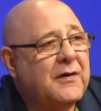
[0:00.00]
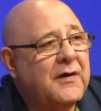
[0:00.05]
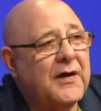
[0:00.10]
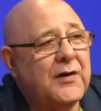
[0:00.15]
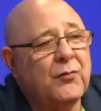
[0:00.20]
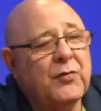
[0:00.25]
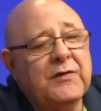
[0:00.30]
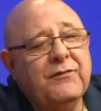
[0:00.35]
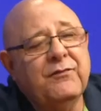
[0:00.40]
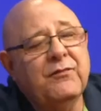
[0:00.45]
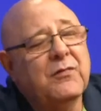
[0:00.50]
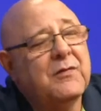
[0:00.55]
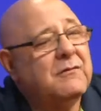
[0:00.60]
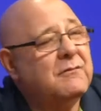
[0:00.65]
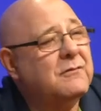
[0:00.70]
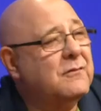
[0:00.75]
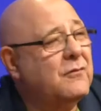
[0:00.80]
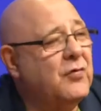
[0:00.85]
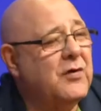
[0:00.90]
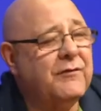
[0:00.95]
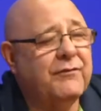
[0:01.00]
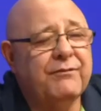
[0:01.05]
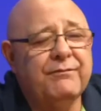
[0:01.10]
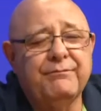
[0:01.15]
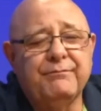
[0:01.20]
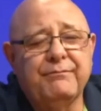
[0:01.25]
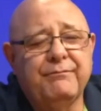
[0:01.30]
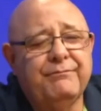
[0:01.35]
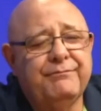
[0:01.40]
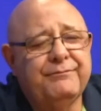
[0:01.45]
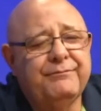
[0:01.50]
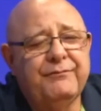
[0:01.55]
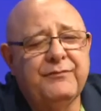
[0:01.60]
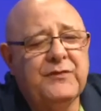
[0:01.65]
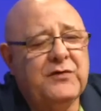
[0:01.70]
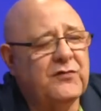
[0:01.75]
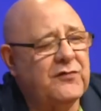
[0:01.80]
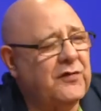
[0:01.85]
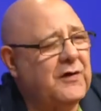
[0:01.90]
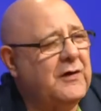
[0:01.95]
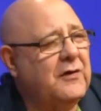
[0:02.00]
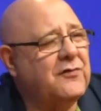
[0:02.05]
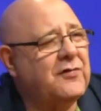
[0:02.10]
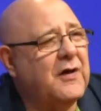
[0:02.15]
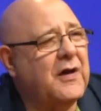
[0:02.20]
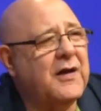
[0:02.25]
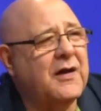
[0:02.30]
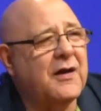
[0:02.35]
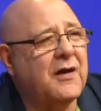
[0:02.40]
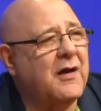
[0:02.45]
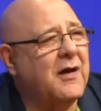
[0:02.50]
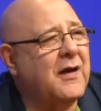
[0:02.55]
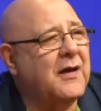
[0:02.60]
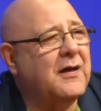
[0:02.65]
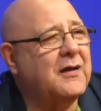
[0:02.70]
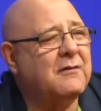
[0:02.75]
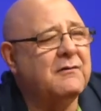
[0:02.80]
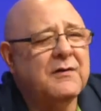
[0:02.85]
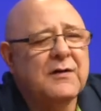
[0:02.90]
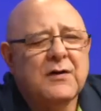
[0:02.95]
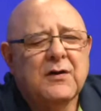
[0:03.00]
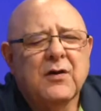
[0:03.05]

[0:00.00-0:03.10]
And we've, we've, CJ and I and